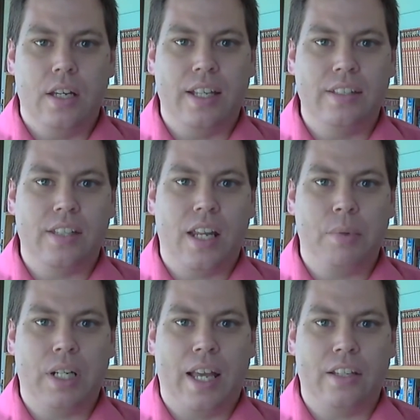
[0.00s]
instead I'm
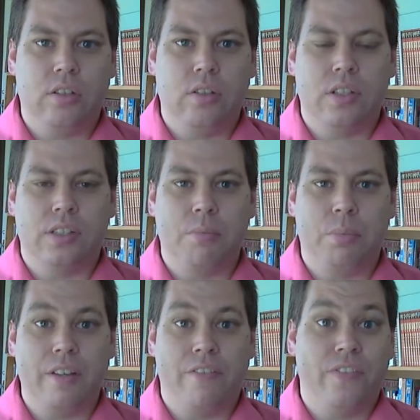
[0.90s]
going to ask you to
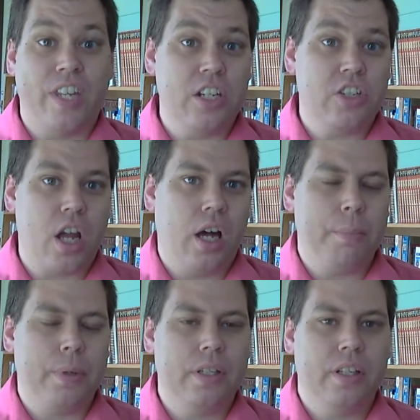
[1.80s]
simply finish
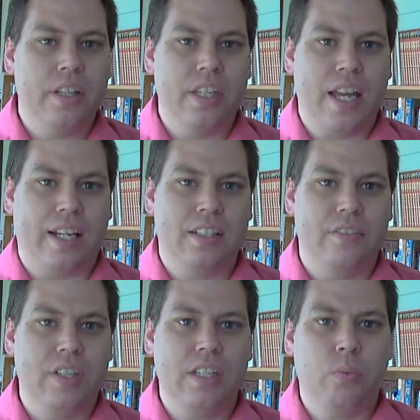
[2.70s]
up the
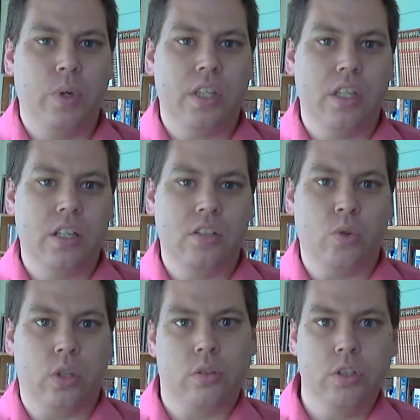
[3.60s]
activity within
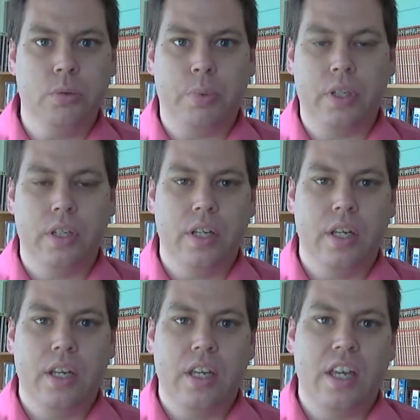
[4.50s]
your group.
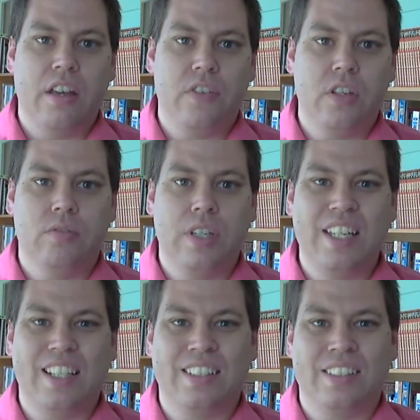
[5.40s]
If you
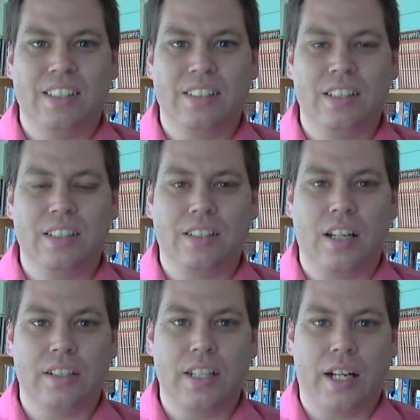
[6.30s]
need assistance
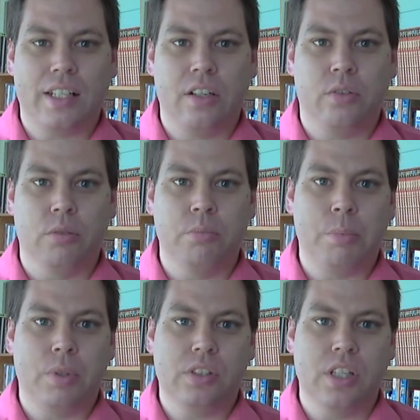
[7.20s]
contacting group
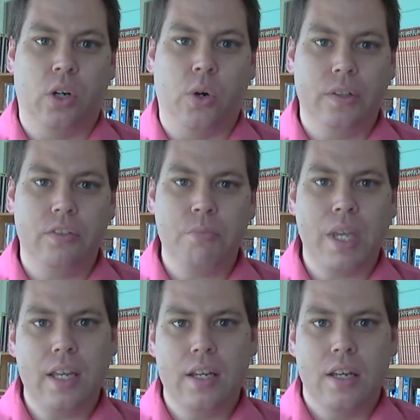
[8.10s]
members, get a hold of
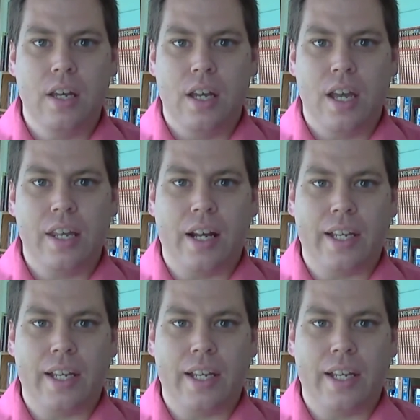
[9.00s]
me and I